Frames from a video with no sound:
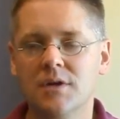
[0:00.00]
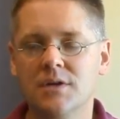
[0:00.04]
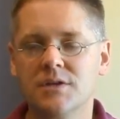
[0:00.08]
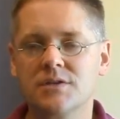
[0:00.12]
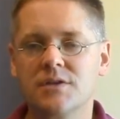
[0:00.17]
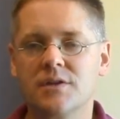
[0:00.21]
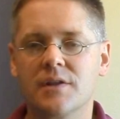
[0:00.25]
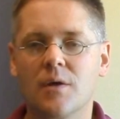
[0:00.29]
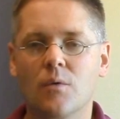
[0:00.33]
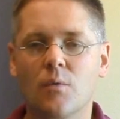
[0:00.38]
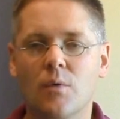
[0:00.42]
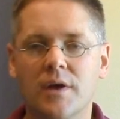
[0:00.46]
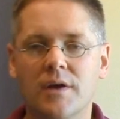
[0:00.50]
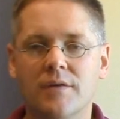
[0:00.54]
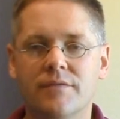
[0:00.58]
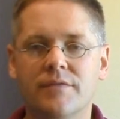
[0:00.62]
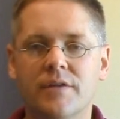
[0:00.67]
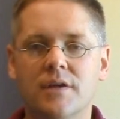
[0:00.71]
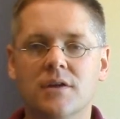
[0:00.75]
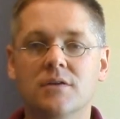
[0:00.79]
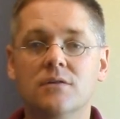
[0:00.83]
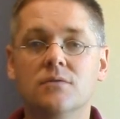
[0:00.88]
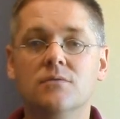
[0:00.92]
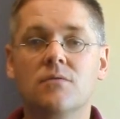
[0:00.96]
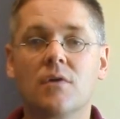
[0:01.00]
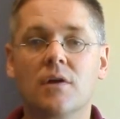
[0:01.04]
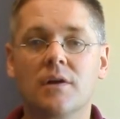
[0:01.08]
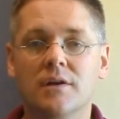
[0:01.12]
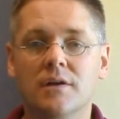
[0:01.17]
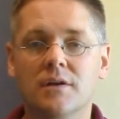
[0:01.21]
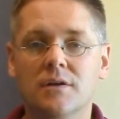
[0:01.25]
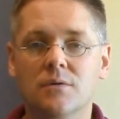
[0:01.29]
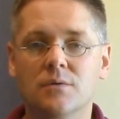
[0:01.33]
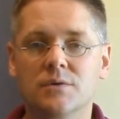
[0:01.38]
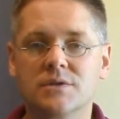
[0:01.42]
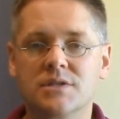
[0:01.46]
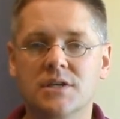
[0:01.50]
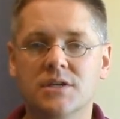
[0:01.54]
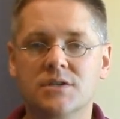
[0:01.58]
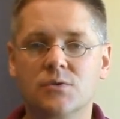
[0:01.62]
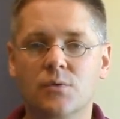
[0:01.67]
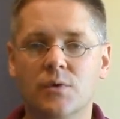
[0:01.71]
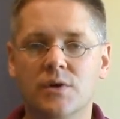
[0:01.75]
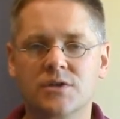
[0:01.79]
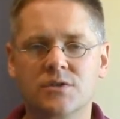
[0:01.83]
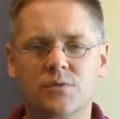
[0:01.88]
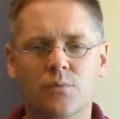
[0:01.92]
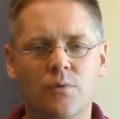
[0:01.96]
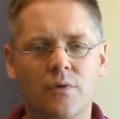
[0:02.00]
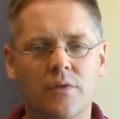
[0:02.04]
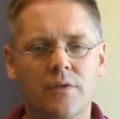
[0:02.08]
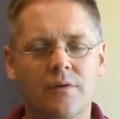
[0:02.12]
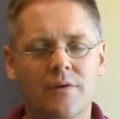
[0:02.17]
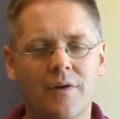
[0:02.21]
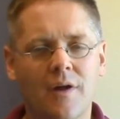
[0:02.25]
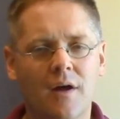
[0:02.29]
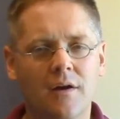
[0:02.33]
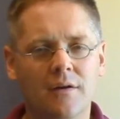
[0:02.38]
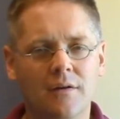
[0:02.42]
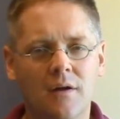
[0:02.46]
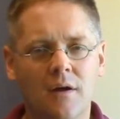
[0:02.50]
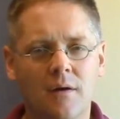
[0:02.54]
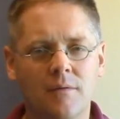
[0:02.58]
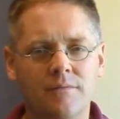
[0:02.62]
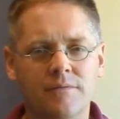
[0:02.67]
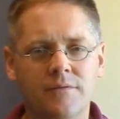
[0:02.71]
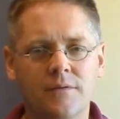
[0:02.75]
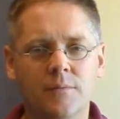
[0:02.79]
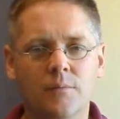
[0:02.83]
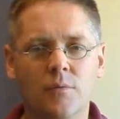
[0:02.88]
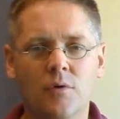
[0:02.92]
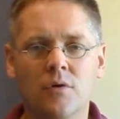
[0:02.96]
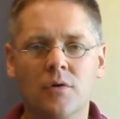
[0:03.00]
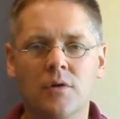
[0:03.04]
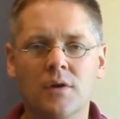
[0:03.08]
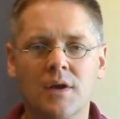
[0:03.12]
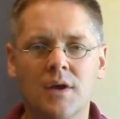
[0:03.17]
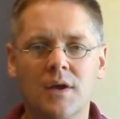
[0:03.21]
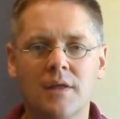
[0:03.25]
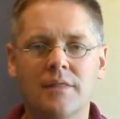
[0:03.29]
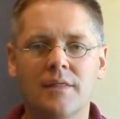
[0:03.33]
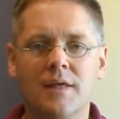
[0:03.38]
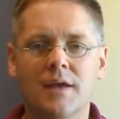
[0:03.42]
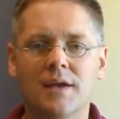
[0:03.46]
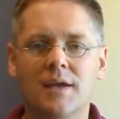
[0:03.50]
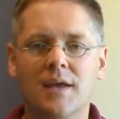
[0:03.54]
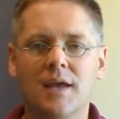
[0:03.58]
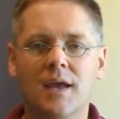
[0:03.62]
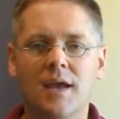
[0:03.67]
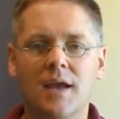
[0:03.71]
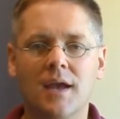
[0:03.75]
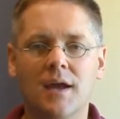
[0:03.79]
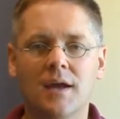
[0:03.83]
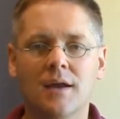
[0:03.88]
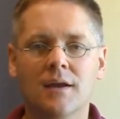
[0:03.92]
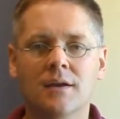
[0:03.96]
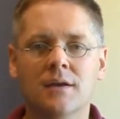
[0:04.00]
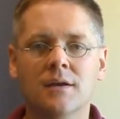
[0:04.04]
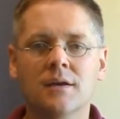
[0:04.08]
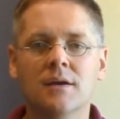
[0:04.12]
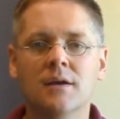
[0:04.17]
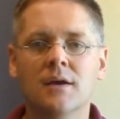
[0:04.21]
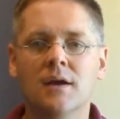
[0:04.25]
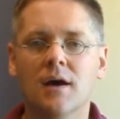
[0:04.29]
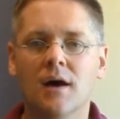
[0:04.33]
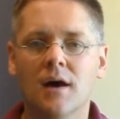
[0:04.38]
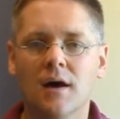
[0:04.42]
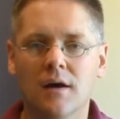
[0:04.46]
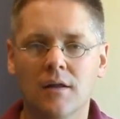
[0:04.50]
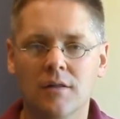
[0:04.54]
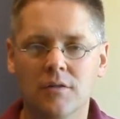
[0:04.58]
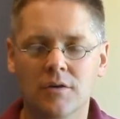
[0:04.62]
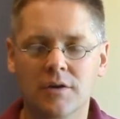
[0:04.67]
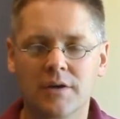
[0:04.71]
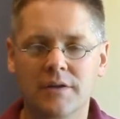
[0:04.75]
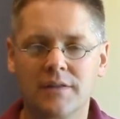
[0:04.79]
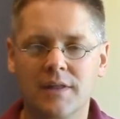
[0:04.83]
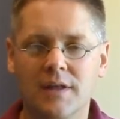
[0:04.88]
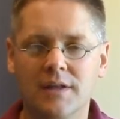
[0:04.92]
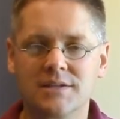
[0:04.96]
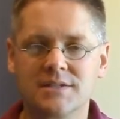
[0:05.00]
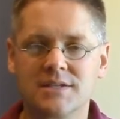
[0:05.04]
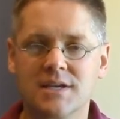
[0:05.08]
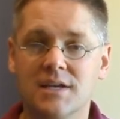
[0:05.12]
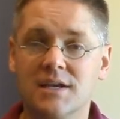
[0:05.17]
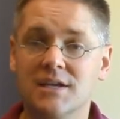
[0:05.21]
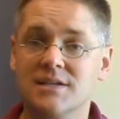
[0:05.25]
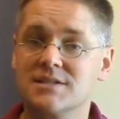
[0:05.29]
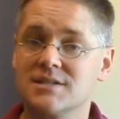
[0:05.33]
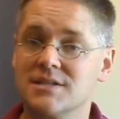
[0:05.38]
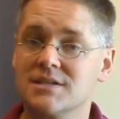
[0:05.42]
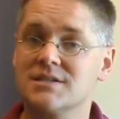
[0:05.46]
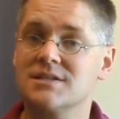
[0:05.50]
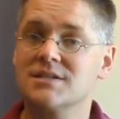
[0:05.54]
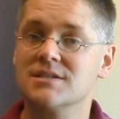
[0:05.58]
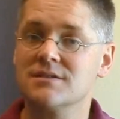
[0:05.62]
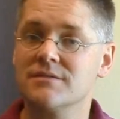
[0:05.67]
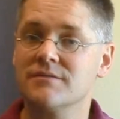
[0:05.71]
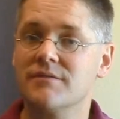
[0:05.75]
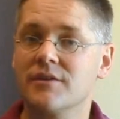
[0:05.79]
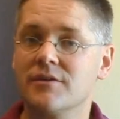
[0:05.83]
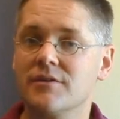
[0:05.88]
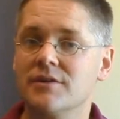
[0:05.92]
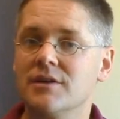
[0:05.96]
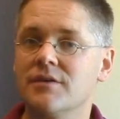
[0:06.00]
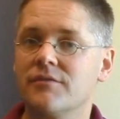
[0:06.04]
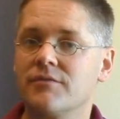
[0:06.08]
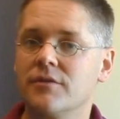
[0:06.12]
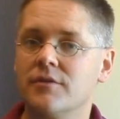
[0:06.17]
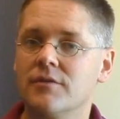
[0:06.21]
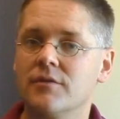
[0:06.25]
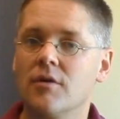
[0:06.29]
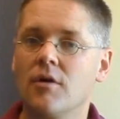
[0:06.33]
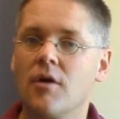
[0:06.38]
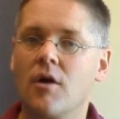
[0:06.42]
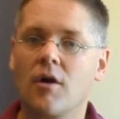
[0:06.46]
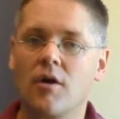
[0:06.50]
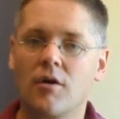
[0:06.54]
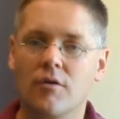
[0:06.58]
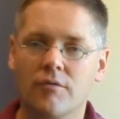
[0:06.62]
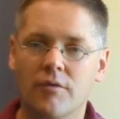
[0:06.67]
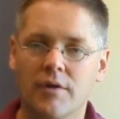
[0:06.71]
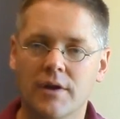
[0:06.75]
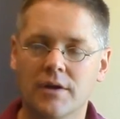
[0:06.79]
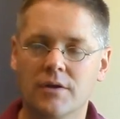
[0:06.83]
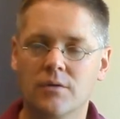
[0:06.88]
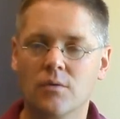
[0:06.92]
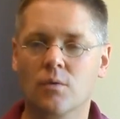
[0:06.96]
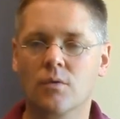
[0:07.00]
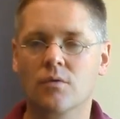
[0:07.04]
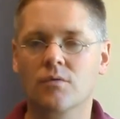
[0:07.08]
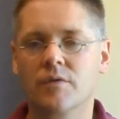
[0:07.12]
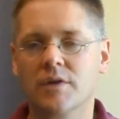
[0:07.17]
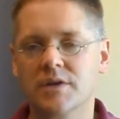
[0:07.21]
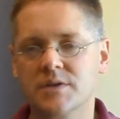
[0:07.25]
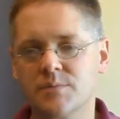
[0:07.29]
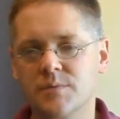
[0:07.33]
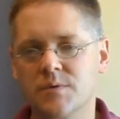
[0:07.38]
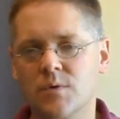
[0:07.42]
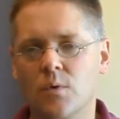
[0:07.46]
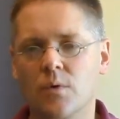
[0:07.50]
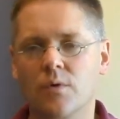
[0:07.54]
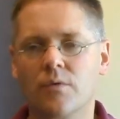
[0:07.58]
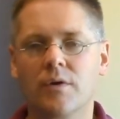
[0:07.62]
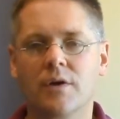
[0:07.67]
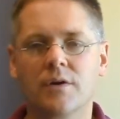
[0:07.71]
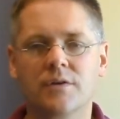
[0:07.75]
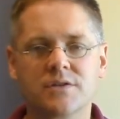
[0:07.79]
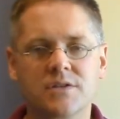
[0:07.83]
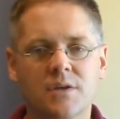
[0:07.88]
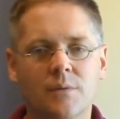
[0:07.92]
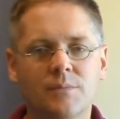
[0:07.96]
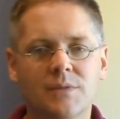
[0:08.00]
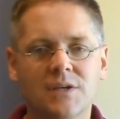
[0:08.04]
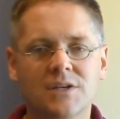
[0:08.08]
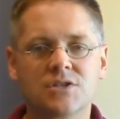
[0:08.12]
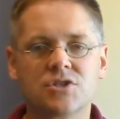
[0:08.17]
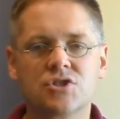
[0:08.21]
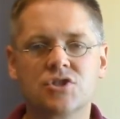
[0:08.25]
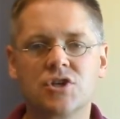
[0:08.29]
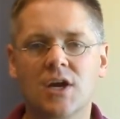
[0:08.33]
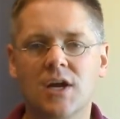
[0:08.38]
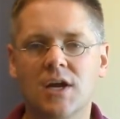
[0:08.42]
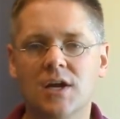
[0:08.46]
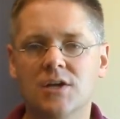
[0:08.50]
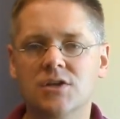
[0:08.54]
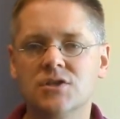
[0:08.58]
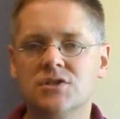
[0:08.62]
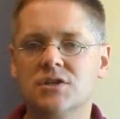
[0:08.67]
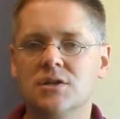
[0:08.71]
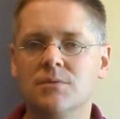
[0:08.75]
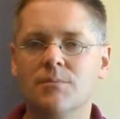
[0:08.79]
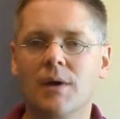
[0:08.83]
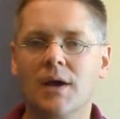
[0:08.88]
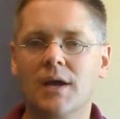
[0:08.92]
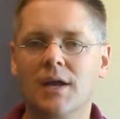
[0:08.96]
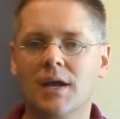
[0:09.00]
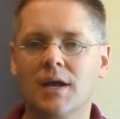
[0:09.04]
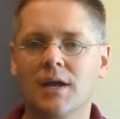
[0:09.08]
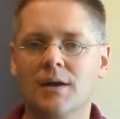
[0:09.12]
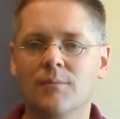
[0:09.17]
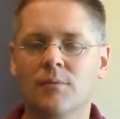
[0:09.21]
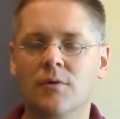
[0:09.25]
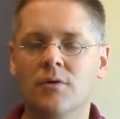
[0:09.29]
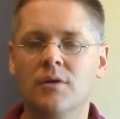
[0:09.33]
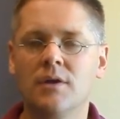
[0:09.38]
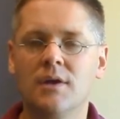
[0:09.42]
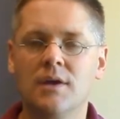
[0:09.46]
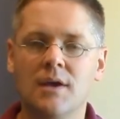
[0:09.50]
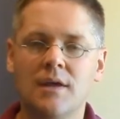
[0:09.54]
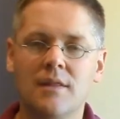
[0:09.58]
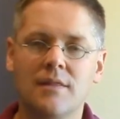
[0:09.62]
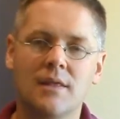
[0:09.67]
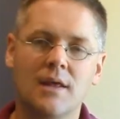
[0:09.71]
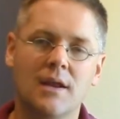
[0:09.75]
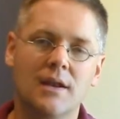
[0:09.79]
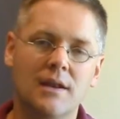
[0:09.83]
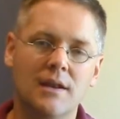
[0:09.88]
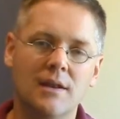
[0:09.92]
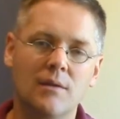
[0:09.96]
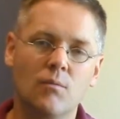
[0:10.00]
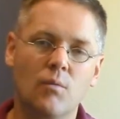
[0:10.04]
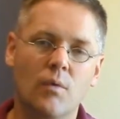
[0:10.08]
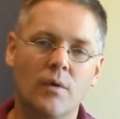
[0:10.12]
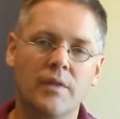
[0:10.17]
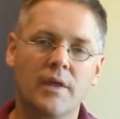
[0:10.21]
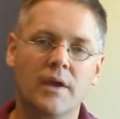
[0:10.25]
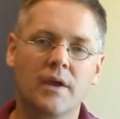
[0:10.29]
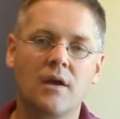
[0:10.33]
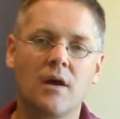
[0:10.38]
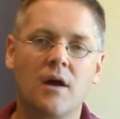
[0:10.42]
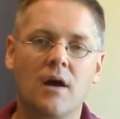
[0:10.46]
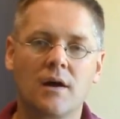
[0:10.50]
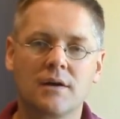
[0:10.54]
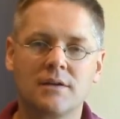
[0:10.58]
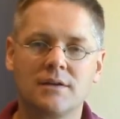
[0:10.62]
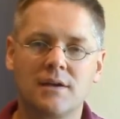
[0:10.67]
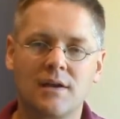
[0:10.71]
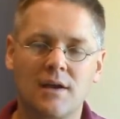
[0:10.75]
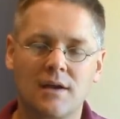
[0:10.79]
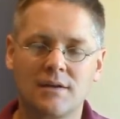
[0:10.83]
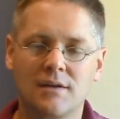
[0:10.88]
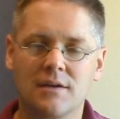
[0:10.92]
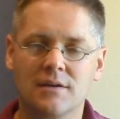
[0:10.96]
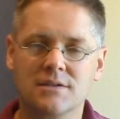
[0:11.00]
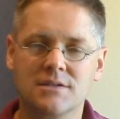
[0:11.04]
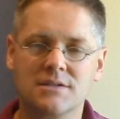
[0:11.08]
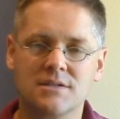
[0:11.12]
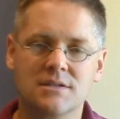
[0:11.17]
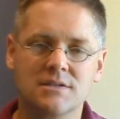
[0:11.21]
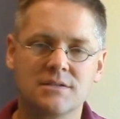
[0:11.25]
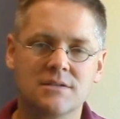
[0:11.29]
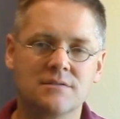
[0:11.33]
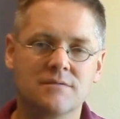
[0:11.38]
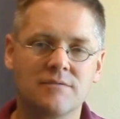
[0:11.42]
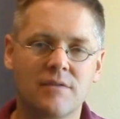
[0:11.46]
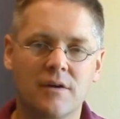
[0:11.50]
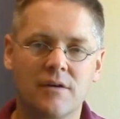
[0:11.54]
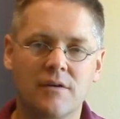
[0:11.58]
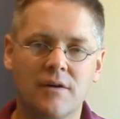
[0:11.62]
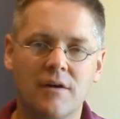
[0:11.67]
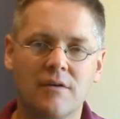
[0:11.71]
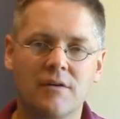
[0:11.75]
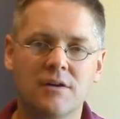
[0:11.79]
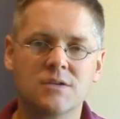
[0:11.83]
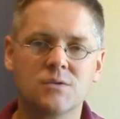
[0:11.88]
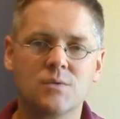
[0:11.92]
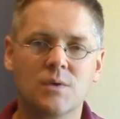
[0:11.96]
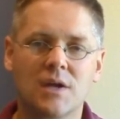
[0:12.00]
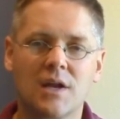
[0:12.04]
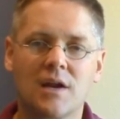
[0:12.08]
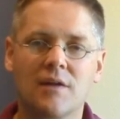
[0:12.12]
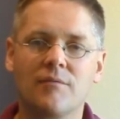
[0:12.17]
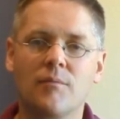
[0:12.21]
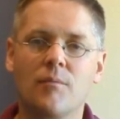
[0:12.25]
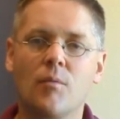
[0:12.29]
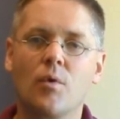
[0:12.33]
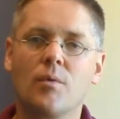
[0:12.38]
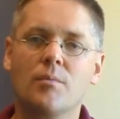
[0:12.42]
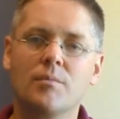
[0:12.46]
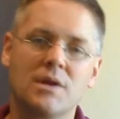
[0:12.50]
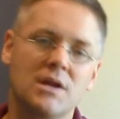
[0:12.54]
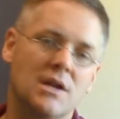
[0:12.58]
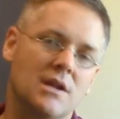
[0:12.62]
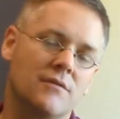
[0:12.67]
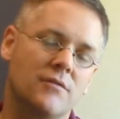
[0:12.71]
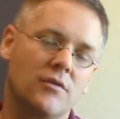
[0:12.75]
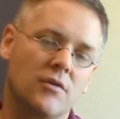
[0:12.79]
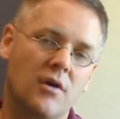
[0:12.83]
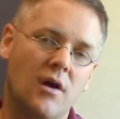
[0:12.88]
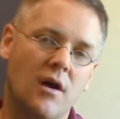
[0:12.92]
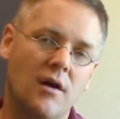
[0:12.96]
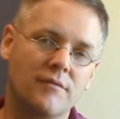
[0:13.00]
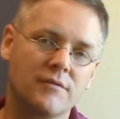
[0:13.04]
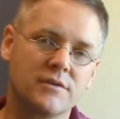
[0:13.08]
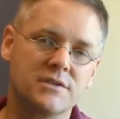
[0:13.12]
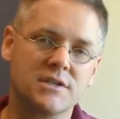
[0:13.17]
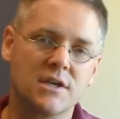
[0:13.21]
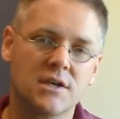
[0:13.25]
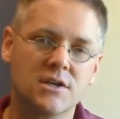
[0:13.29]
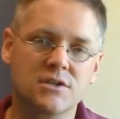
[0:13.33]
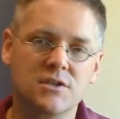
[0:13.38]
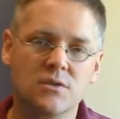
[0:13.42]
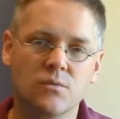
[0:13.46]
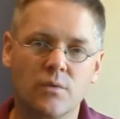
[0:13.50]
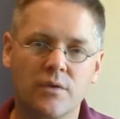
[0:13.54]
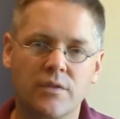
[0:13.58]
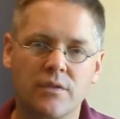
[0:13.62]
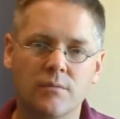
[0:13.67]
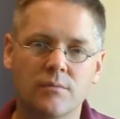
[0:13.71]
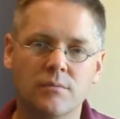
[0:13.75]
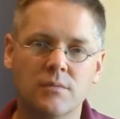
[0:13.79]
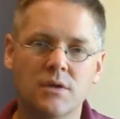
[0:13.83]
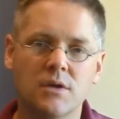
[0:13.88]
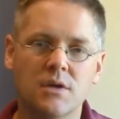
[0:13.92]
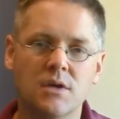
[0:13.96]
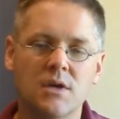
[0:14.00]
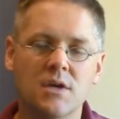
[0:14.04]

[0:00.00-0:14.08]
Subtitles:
So that way if they do run into a situation where they're not comfortable, they can look at that and say, yes, this is a very different heart rate or respiratory rate, or something's changed in my animal that when they contact us as veterinarians, we can have a more meaningful conversation with them.